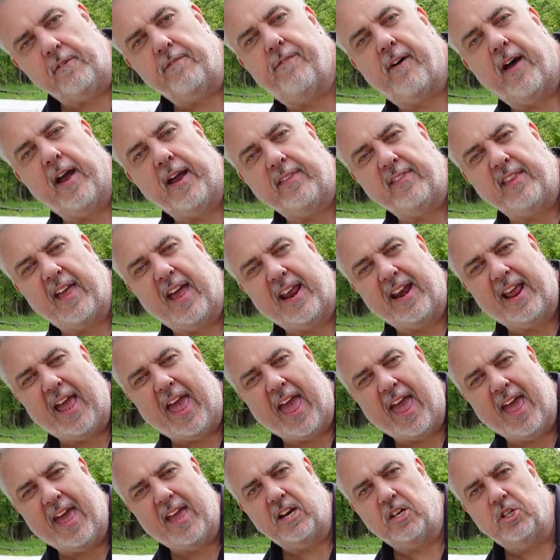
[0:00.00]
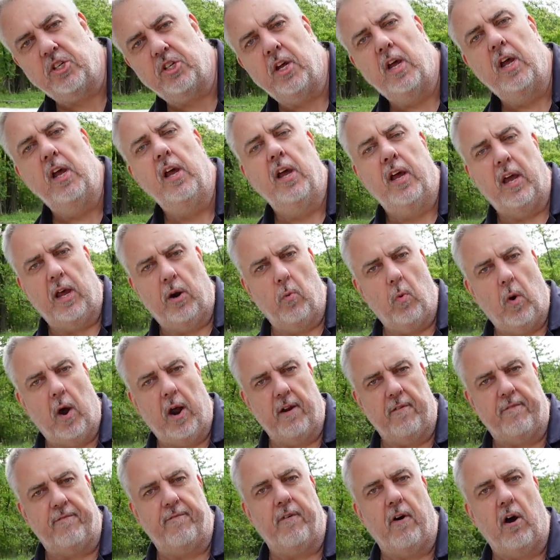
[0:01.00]
to find that edge and
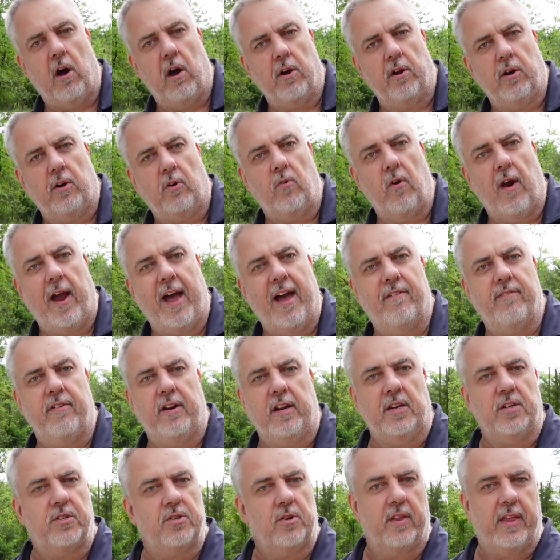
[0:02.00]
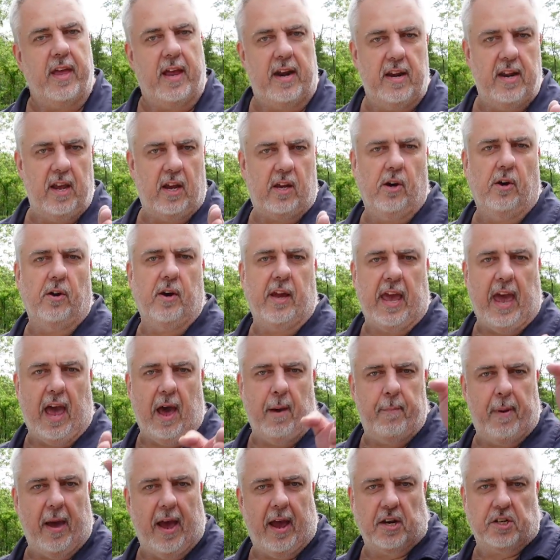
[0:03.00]
want to fall to gravity. So that nickel
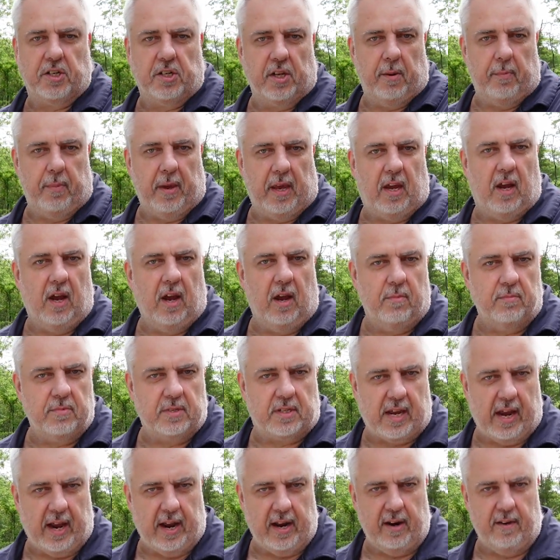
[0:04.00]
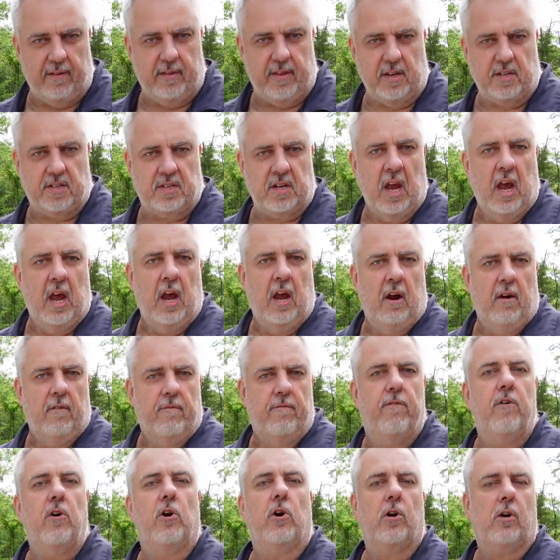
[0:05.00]
gap actually becomes kind of this
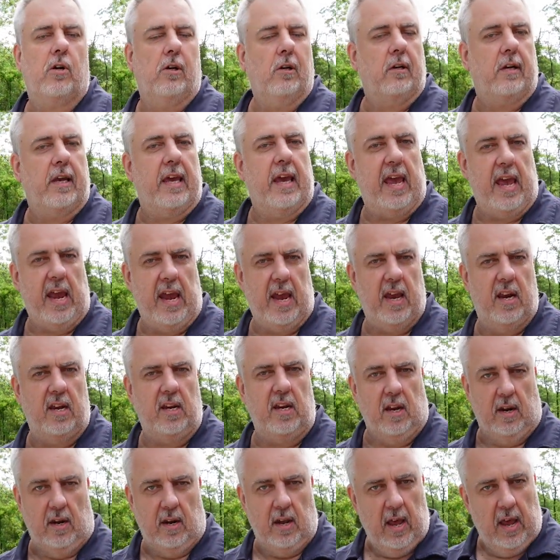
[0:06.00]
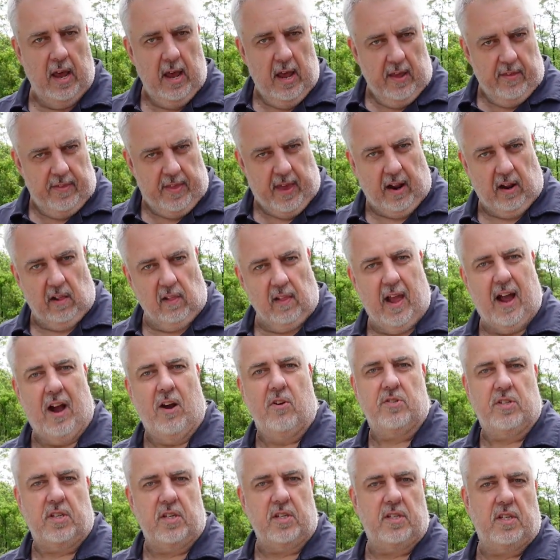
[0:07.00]
vertical canyon that
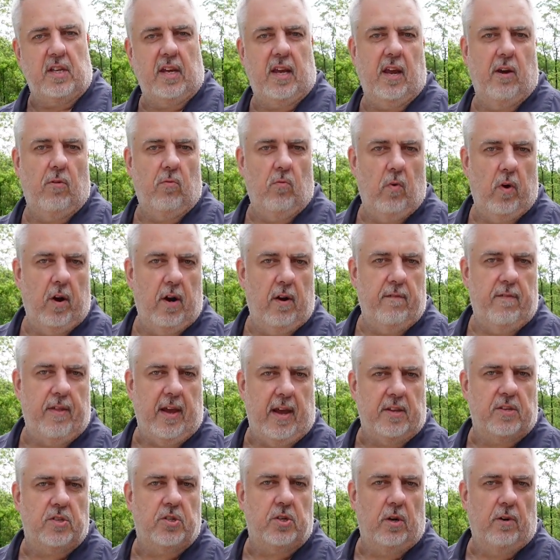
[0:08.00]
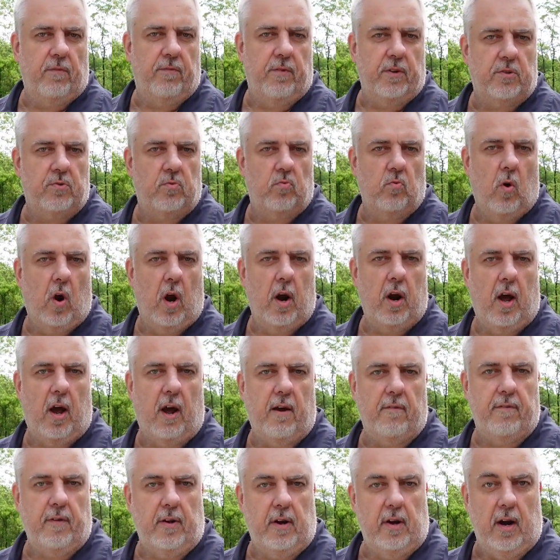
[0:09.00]
allows us to get rid of that surface
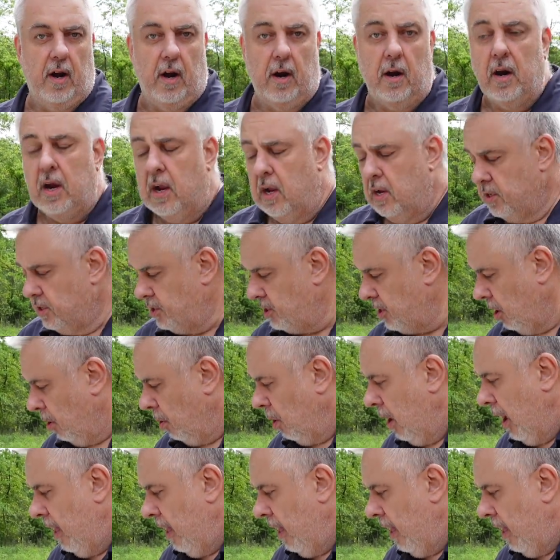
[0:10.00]
runoff in there. So